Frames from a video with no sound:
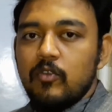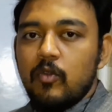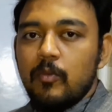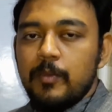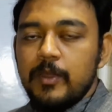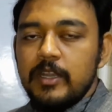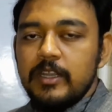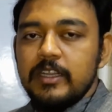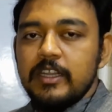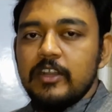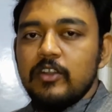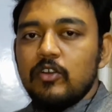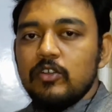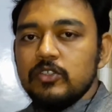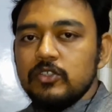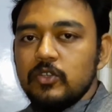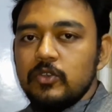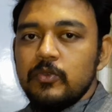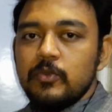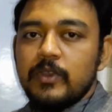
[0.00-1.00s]
open it and
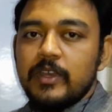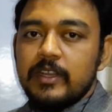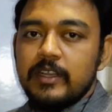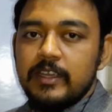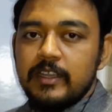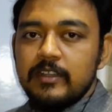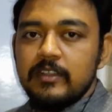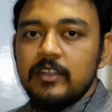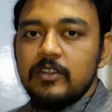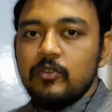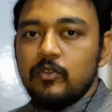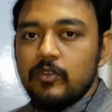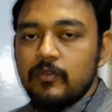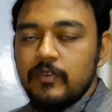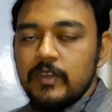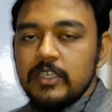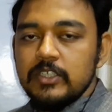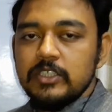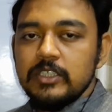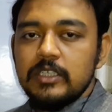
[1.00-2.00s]
also you can get the
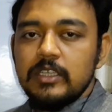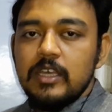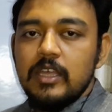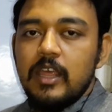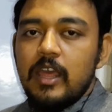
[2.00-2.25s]
notification